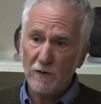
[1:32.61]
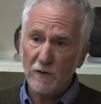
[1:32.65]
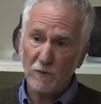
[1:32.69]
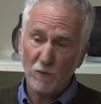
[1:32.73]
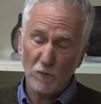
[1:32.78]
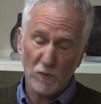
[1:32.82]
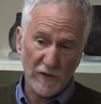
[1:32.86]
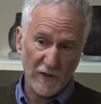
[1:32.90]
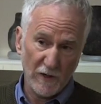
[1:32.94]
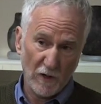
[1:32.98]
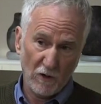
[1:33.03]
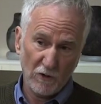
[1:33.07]

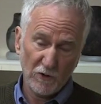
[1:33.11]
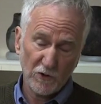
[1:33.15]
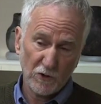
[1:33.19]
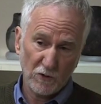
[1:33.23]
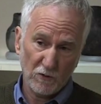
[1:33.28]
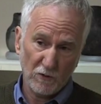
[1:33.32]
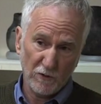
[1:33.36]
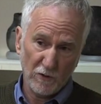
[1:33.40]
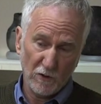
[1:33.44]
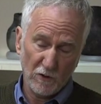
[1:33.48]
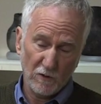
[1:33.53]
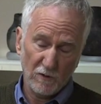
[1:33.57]
We
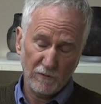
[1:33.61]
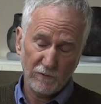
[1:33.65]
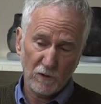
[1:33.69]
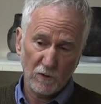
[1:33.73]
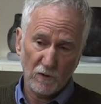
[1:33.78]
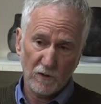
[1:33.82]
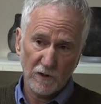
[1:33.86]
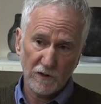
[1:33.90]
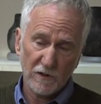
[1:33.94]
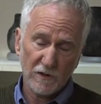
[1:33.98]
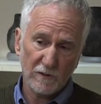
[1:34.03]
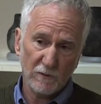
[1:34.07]
also know, of
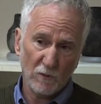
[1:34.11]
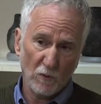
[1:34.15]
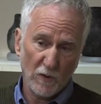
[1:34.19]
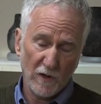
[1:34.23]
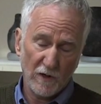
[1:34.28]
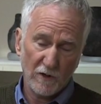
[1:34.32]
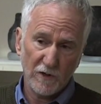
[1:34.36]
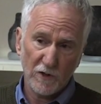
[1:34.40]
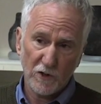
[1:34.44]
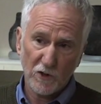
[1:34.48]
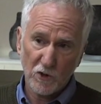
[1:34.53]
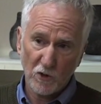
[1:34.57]
course,
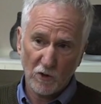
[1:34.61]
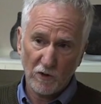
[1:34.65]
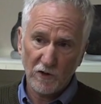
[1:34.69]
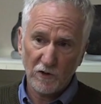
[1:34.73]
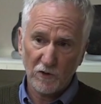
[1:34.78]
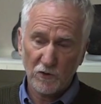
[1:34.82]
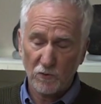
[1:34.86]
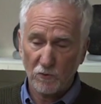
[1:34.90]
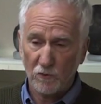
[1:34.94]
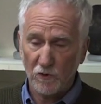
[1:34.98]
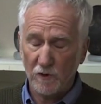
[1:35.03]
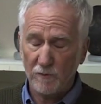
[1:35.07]
where the
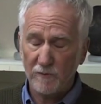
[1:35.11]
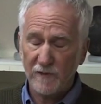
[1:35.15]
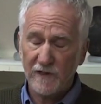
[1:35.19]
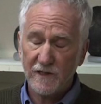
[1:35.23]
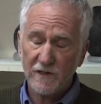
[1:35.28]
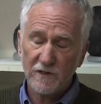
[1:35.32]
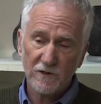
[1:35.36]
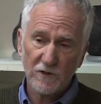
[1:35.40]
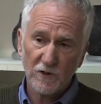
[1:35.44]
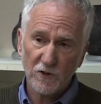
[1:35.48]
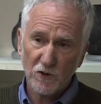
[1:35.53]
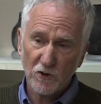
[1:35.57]
soils were
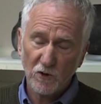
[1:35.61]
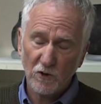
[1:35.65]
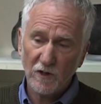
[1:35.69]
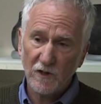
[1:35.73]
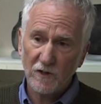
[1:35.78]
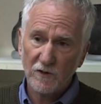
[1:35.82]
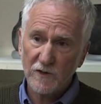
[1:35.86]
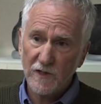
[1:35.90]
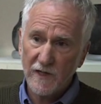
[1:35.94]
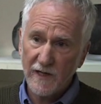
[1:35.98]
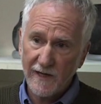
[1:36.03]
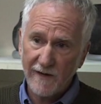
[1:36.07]
because the
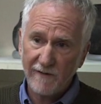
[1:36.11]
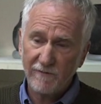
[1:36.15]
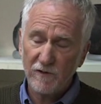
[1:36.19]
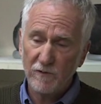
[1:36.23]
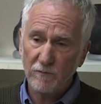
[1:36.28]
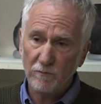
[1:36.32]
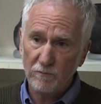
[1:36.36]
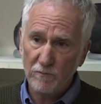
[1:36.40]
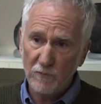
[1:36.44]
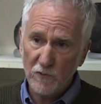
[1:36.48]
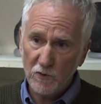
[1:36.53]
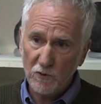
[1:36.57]
soils
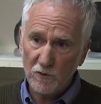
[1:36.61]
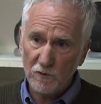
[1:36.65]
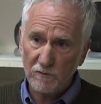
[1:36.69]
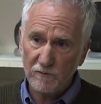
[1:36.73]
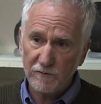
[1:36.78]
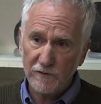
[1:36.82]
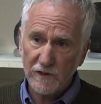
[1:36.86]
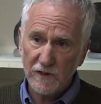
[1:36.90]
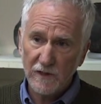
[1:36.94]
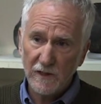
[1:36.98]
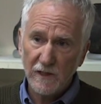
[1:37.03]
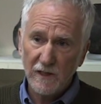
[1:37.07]
haven't
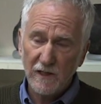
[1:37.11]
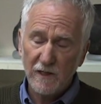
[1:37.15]
moved.